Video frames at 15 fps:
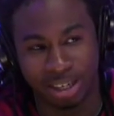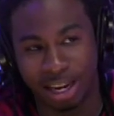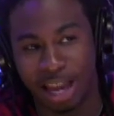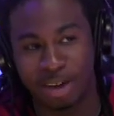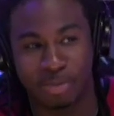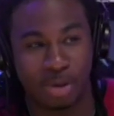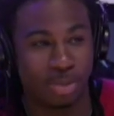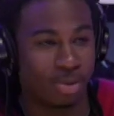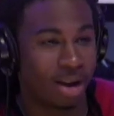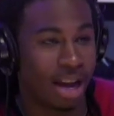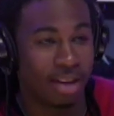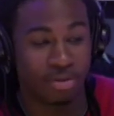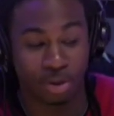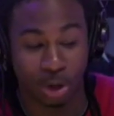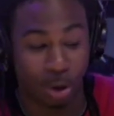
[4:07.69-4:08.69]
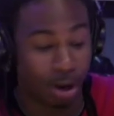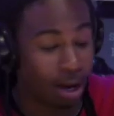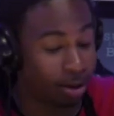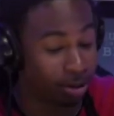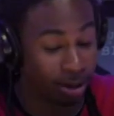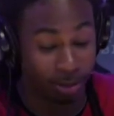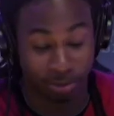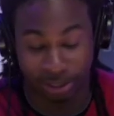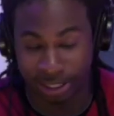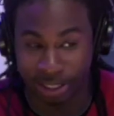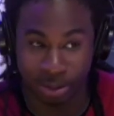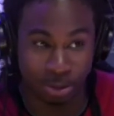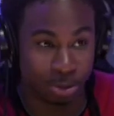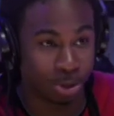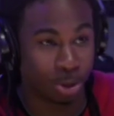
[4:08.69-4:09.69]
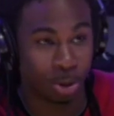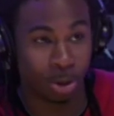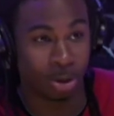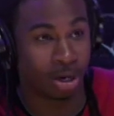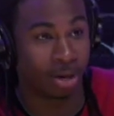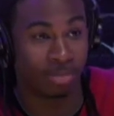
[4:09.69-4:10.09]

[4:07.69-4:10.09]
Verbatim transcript: A lot of people mm-hmm. have, you know, I, I was in New York,